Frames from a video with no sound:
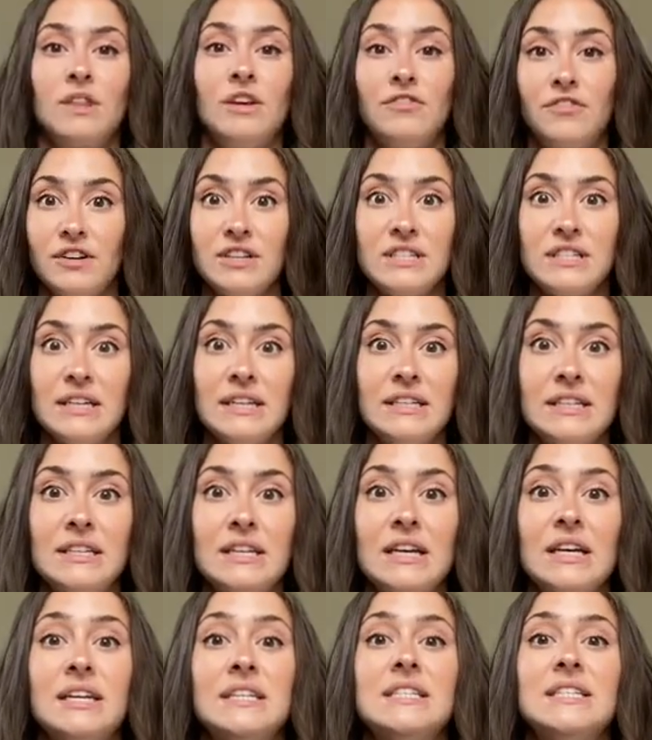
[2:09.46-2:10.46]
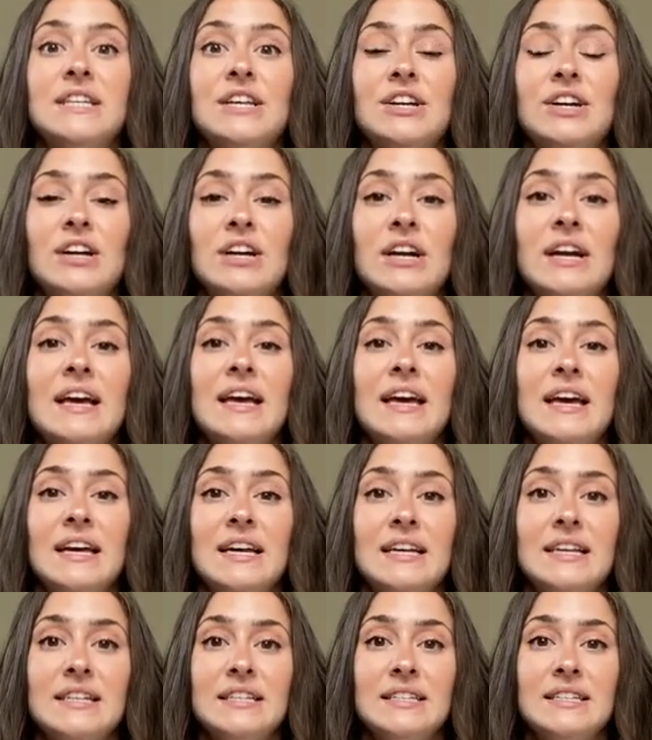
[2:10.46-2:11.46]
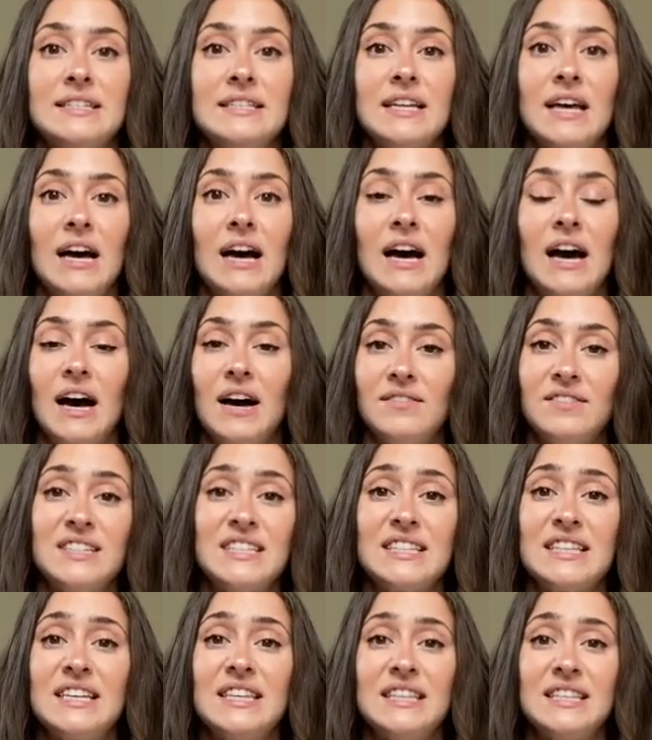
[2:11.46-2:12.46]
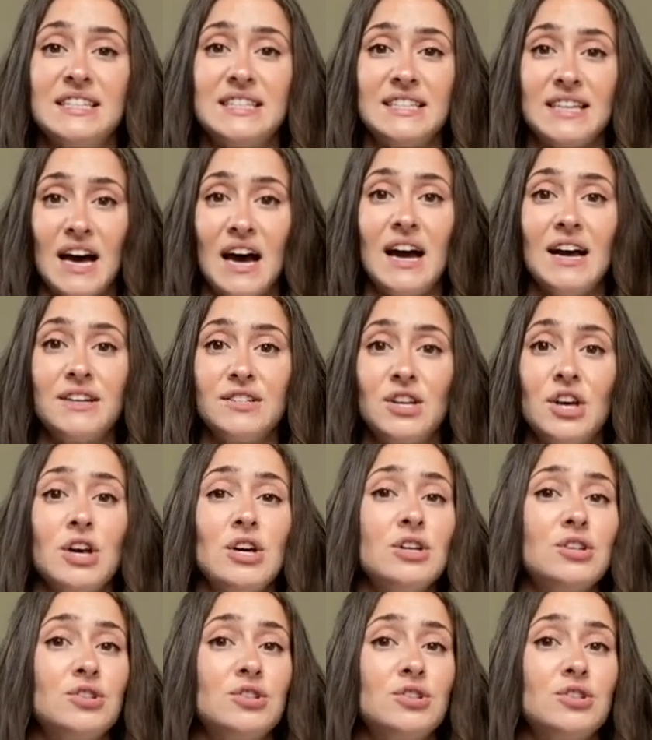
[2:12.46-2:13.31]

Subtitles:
The first thing to consider is obviously the size.